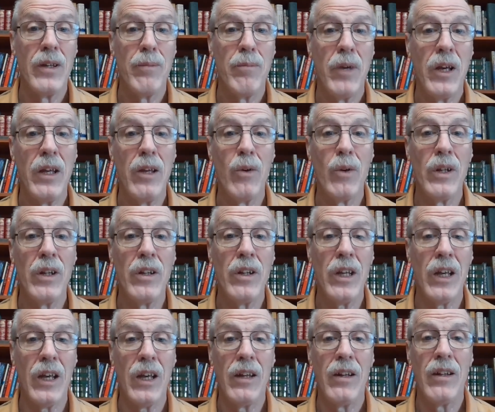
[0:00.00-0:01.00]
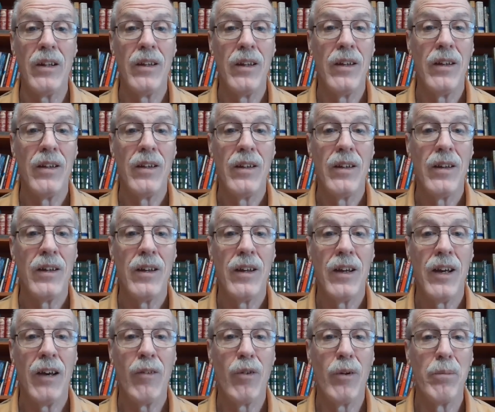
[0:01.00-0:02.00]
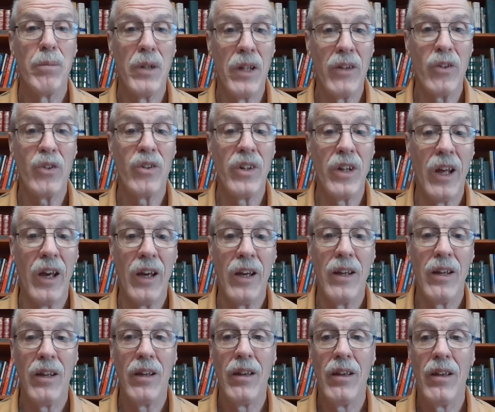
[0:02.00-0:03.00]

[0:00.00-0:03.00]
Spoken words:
May you indeed have a blessed day.